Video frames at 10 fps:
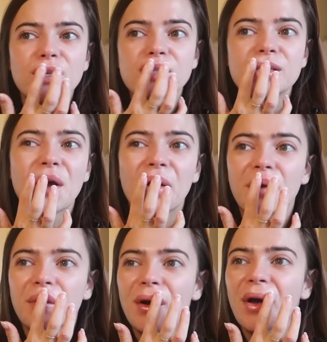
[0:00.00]

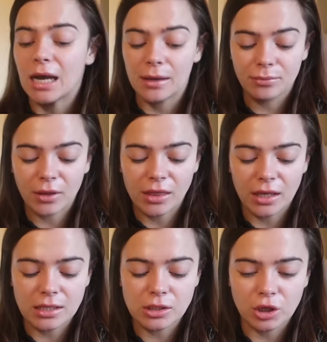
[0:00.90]
So yeah, I
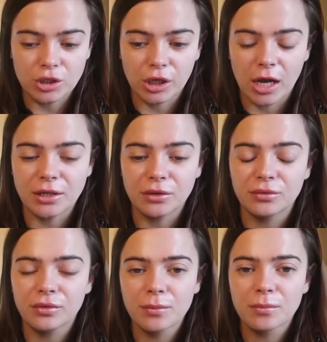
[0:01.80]
think it's good to kind of
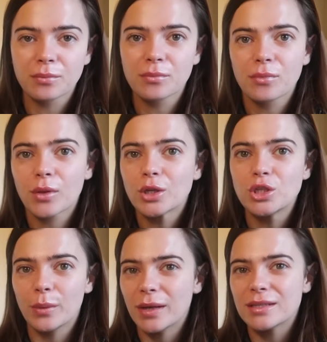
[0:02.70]

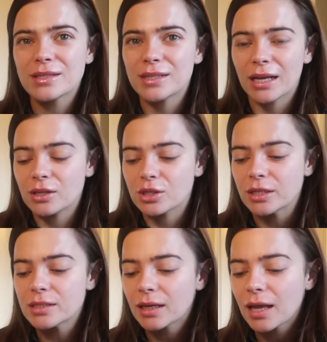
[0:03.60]
do it in
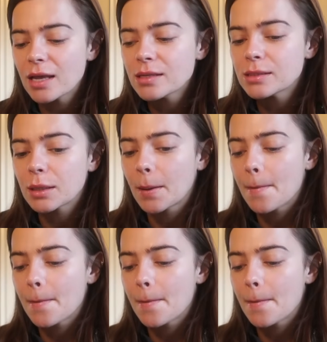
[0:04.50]
stages, I guess.